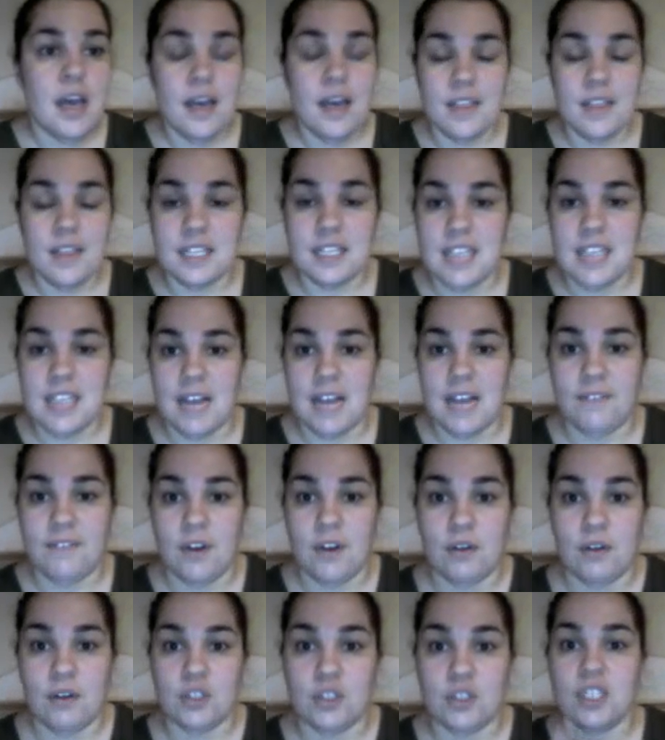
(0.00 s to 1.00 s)
and the sign
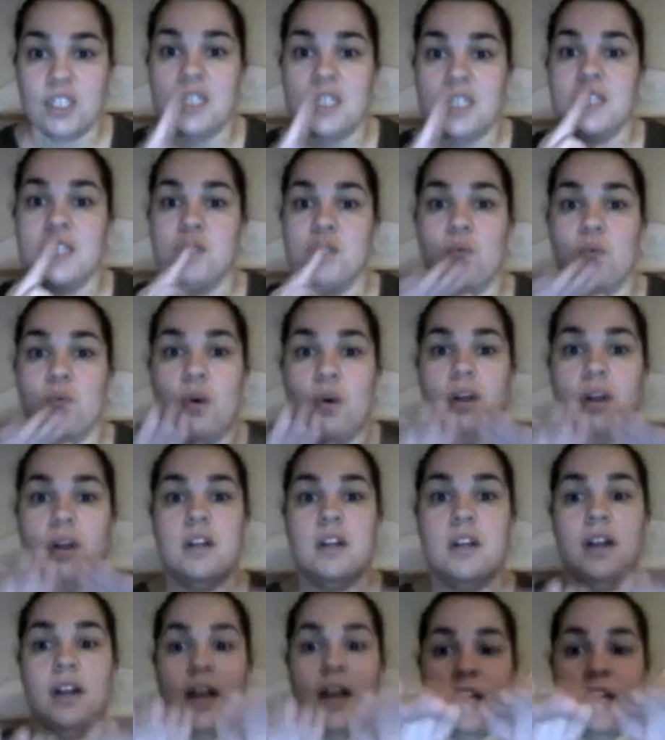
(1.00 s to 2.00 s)
for ocean is
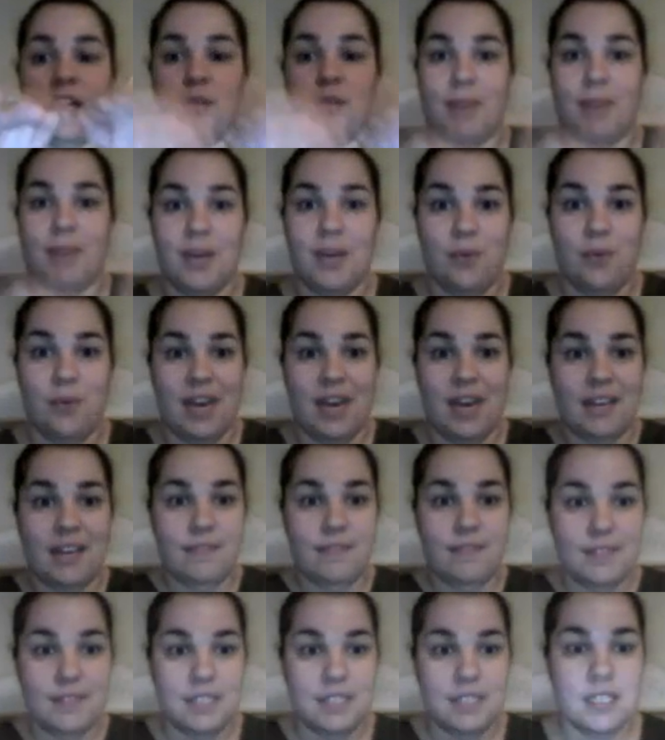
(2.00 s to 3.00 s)
water, and you make
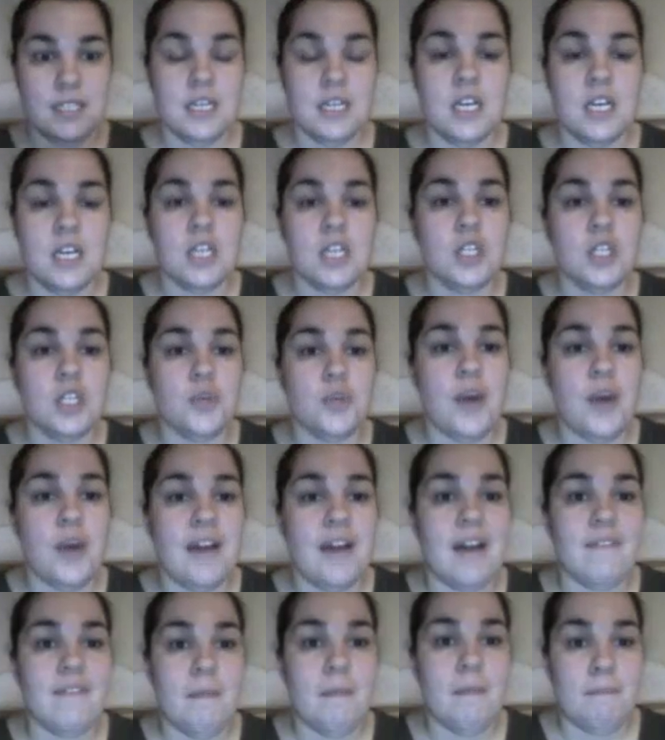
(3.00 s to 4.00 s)
waves. You
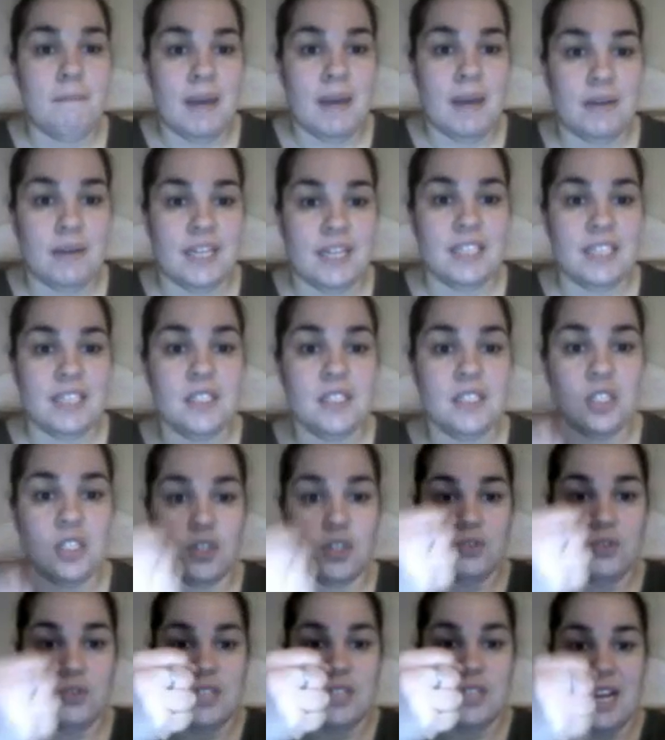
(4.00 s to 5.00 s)
have mountains, so
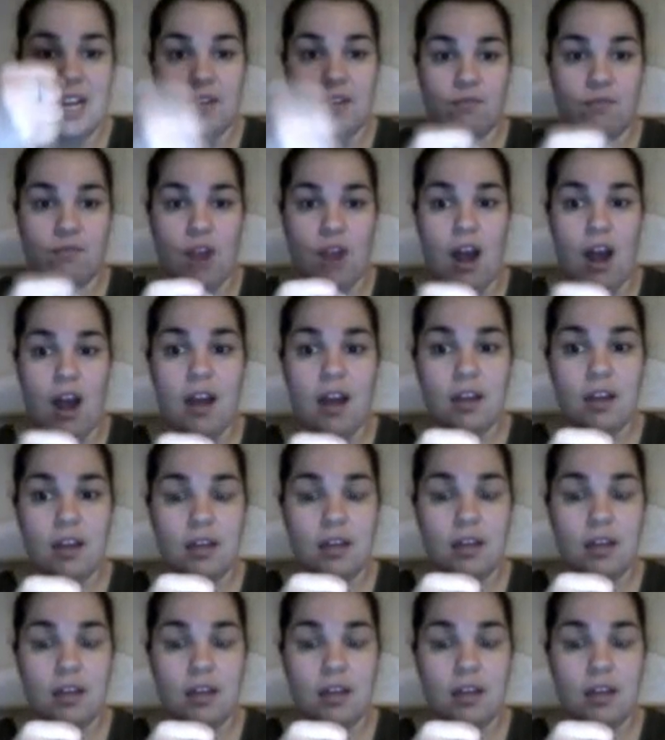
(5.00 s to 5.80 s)
you sign rock,